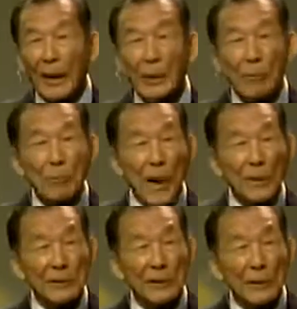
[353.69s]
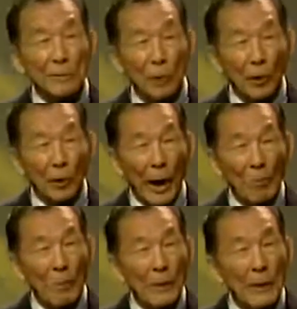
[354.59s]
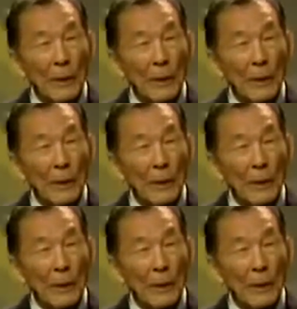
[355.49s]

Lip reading: and compassionate program